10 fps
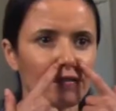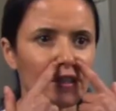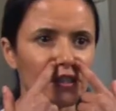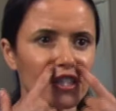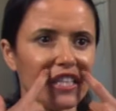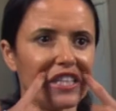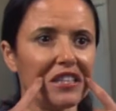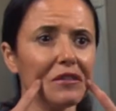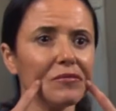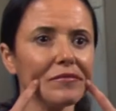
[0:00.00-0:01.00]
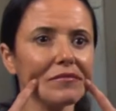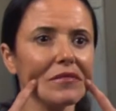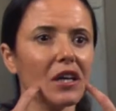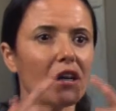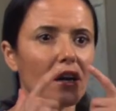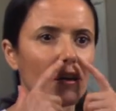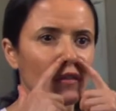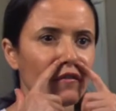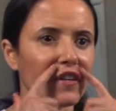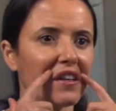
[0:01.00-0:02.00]
fillers here
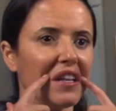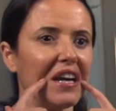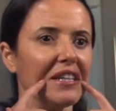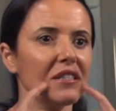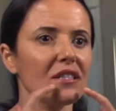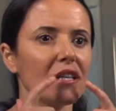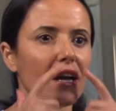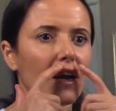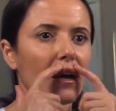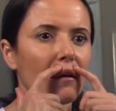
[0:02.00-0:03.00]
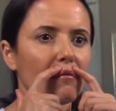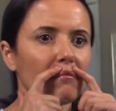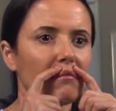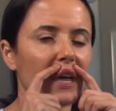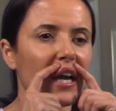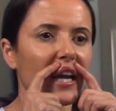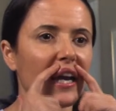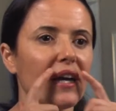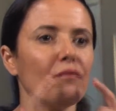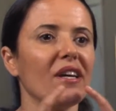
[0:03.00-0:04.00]
on the Farrah lines. I
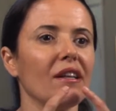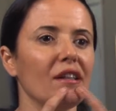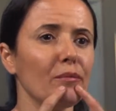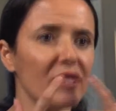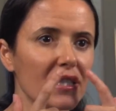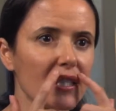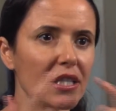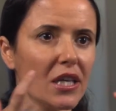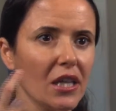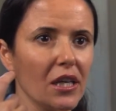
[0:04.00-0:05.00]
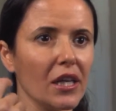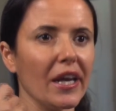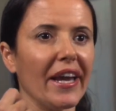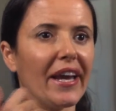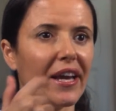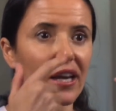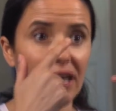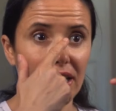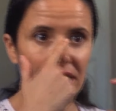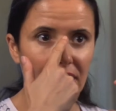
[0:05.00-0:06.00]
had my lips.
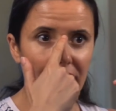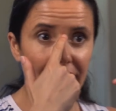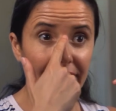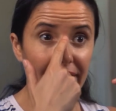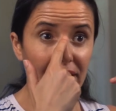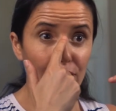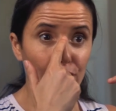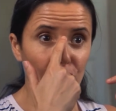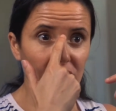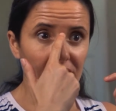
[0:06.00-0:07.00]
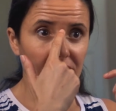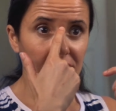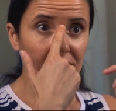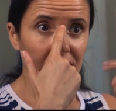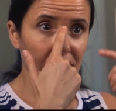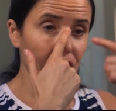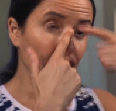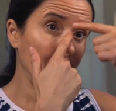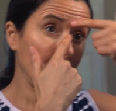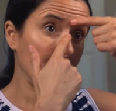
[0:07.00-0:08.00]
And I had Botox done in
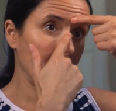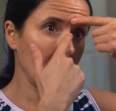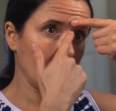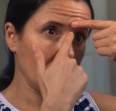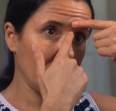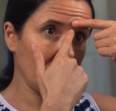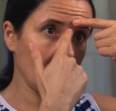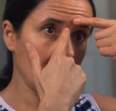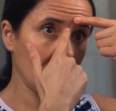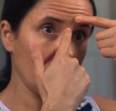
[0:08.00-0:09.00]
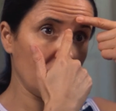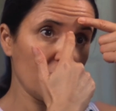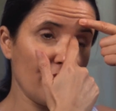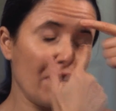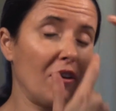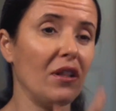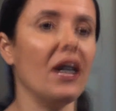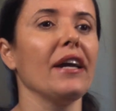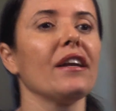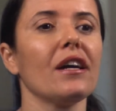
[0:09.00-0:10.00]
June over here on this Farrah
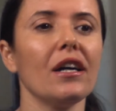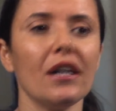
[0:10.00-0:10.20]
line.